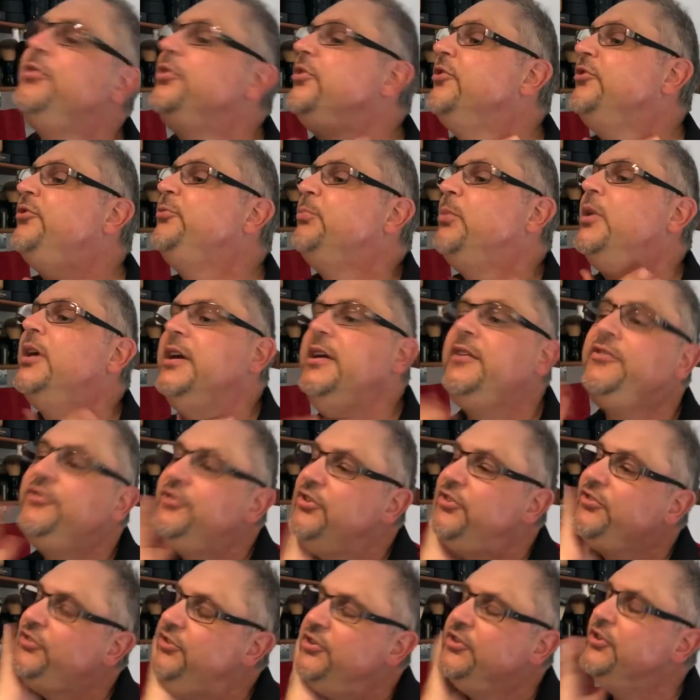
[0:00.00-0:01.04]
with the suede
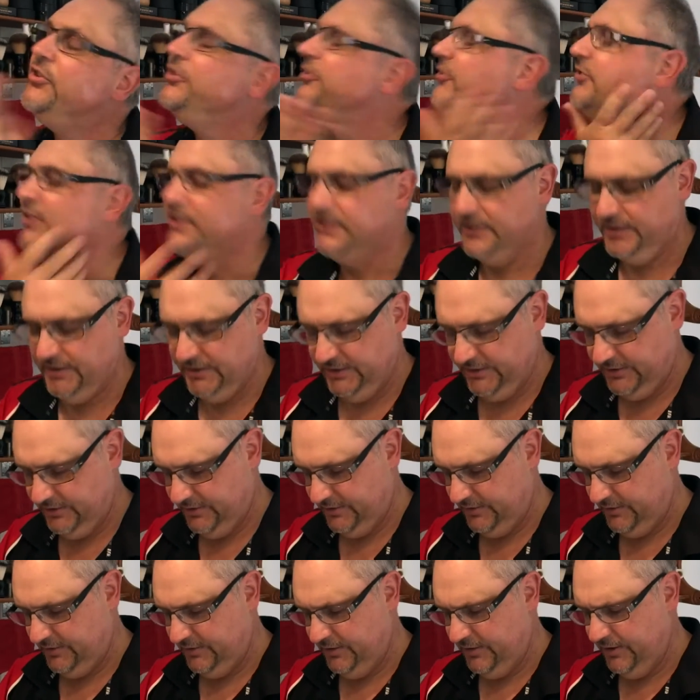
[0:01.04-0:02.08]
just nicely.
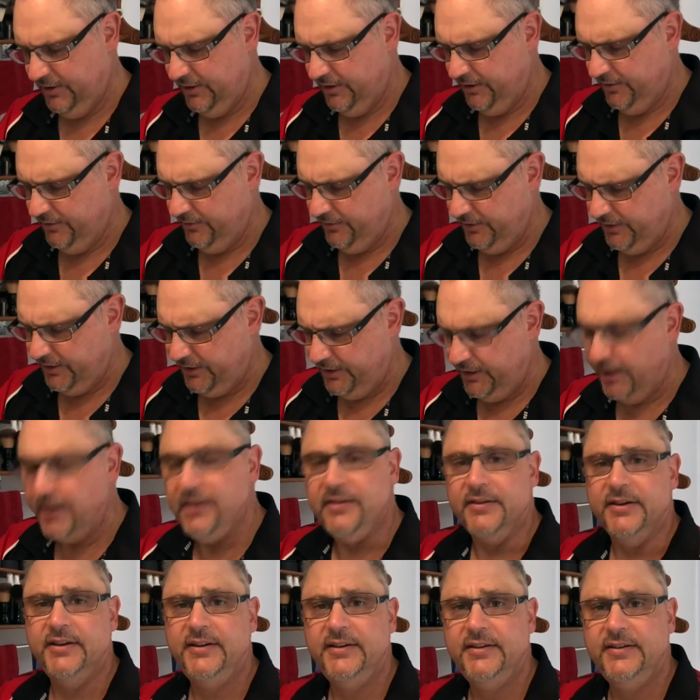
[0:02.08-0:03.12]
There you
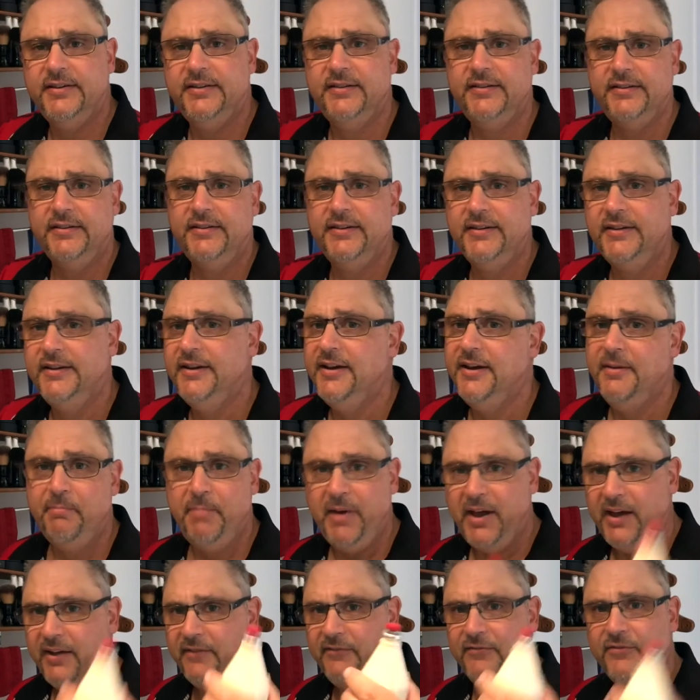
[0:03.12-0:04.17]
go.
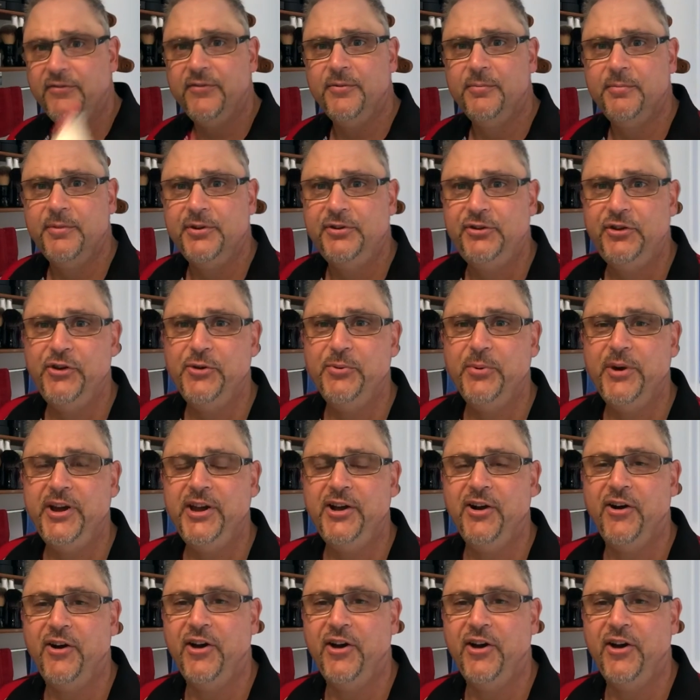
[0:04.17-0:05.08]
Back from a 2 week